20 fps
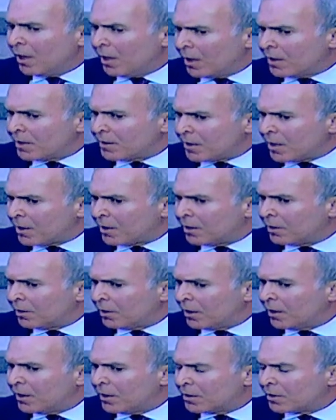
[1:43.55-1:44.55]
And
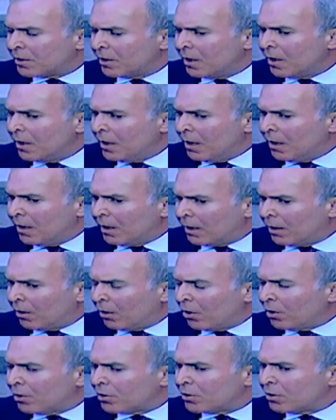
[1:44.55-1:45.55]
secondly, it's
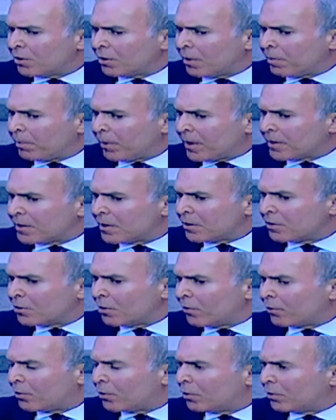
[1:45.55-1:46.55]
also the presence
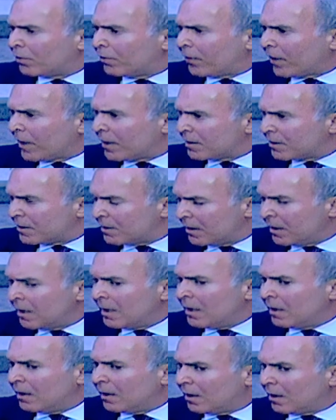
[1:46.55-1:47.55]
of good friends
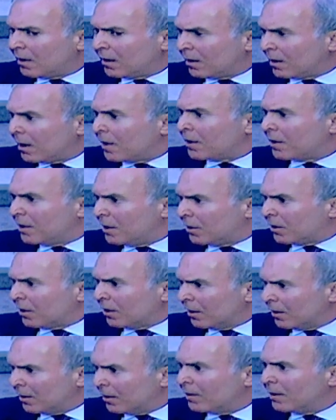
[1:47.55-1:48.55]
like
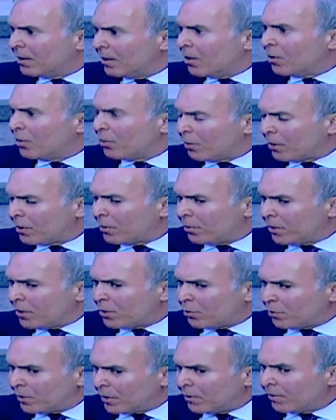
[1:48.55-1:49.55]
Italy, with
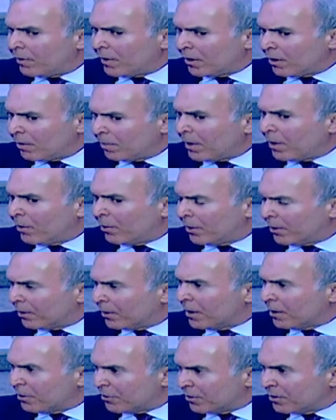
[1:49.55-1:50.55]
which we develop our
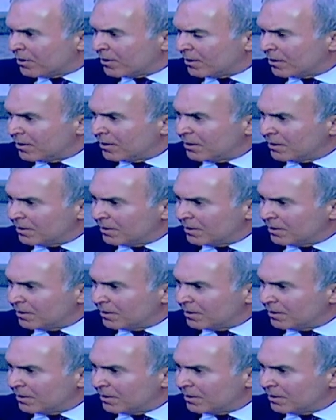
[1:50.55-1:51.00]
relations.